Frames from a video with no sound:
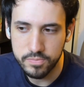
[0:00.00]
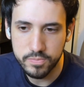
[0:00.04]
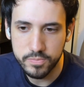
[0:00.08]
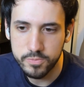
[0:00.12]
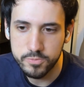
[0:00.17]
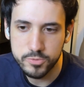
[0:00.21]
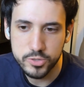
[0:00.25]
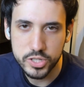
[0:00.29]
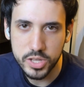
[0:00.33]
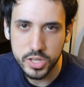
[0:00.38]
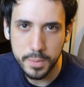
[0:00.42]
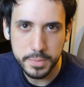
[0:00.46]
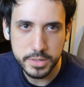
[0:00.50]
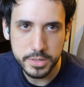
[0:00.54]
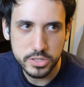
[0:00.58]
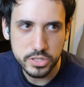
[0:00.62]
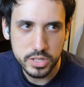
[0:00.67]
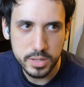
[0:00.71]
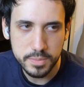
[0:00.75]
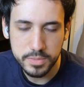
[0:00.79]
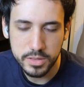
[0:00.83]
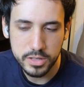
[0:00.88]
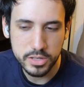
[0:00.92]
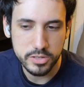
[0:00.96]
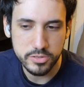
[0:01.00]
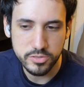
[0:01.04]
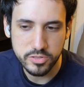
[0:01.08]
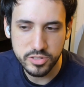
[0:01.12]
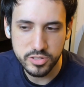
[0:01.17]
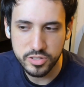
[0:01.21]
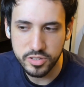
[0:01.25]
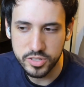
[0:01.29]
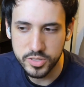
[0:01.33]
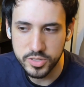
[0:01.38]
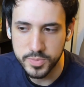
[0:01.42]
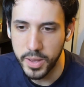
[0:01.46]
summons something,
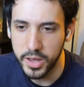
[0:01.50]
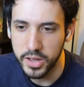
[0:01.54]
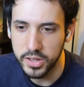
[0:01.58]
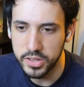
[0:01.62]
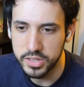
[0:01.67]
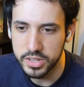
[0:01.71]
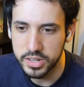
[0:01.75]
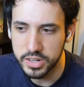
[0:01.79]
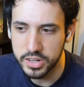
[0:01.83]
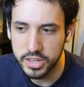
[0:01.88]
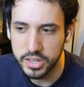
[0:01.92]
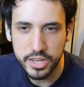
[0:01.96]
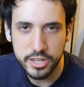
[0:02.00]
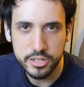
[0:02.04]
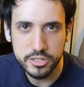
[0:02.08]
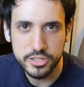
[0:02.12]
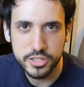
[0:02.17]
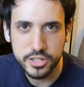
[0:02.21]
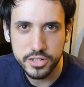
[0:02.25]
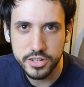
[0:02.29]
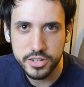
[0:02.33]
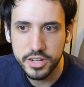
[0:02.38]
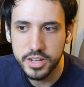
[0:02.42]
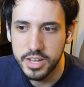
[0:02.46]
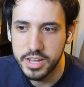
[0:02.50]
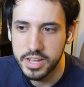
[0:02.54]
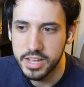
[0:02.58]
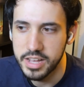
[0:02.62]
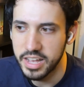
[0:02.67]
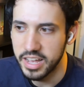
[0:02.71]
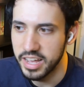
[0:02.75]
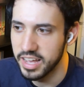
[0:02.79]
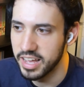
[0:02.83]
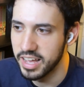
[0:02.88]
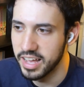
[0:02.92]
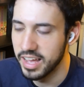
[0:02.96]
uses a spell, and kills her.
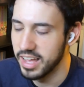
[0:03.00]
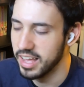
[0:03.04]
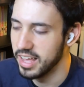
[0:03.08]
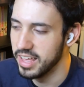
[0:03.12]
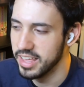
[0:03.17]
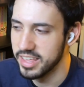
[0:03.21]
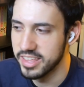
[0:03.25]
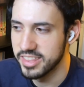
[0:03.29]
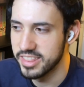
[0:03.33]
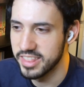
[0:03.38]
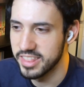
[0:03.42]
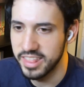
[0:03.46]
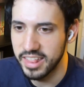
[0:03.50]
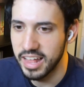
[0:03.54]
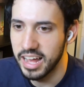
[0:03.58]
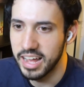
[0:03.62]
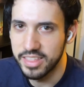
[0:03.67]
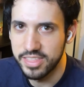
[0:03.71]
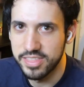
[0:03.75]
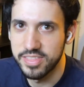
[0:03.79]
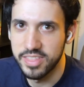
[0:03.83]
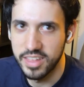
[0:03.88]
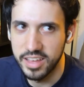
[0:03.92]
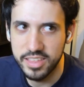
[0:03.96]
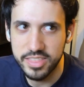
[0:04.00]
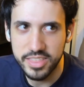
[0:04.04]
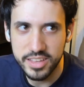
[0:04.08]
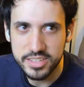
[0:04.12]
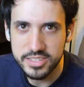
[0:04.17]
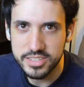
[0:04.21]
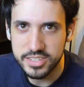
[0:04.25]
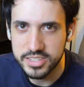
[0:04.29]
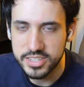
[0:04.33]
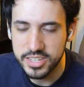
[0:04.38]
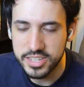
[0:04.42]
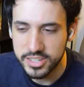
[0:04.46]
I think
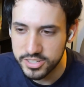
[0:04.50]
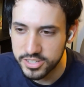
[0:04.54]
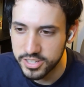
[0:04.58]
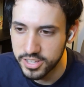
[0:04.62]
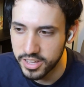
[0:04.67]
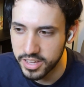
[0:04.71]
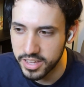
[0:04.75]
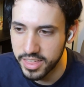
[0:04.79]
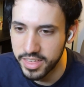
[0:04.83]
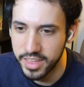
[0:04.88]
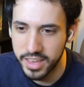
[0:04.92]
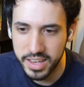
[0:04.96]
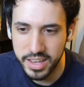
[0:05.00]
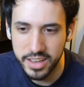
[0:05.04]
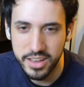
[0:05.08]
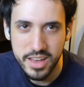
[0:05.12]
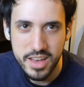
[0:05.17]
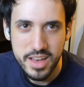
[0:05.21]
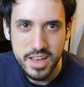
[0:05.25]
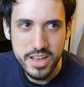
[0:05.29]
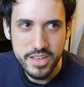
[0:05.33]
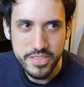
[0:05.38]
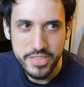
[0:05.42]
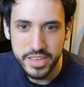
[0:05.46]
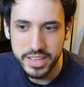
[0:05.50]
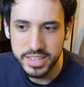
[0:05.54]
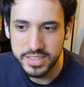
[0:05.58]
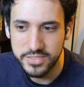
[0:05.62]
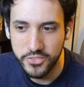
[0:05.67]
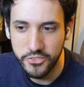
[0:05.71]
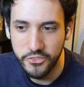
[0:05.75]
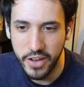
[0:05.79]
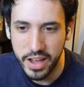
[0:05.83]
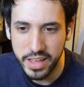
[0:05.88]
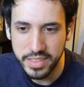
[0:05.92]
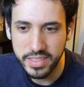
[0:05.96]
that's essentially the
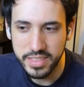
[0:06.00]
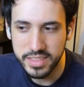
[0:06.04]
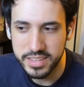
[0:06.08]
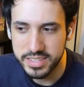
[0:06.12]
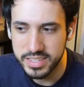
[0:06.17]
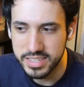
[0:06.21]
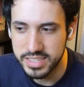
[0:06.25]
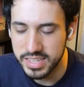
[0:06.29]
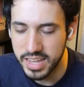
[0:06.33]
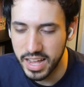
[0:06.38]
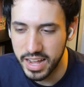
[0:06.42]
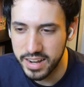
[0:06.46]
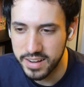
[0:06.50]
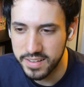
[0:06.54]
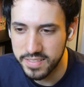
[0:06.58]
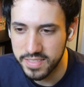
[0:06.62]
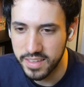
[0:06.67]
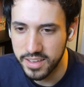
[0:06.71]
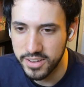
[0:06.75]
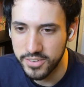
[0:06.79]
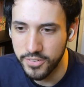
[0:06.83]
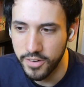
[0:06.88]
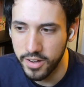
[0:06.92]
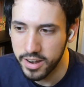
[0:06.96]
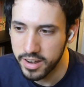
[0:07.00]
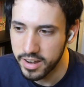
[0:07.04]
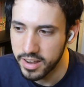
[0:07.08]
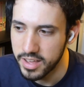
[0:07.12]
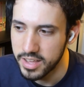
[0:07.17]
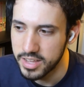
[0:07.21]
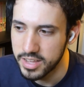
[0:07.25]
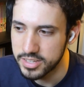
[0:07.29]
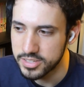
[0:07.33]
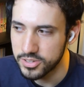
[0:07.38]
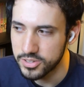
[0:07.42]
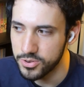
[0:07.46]
way that this entire thing went.
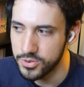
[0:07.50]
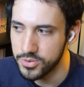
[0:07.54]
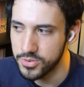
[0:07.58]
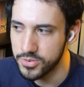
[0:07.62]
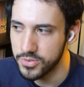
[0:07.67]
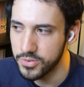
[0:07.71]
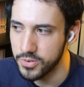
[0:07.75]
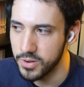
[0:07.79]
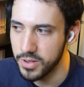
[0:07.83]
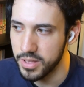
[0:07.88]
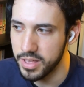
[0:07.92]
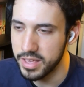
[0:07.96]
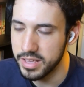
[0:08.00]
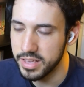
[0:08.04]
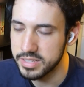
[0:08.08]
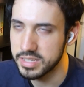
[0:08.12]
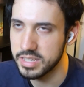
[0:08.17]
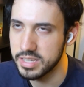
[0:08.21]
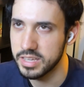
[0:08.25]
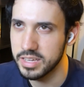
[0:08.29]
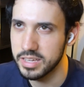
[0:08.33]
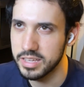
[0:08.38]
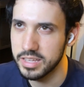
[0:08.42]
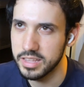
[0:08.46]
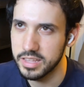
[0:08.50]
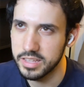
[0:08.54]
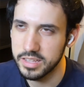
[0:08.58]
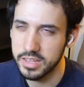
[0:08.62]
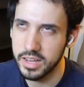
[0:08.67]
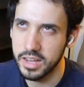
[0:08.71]
So is it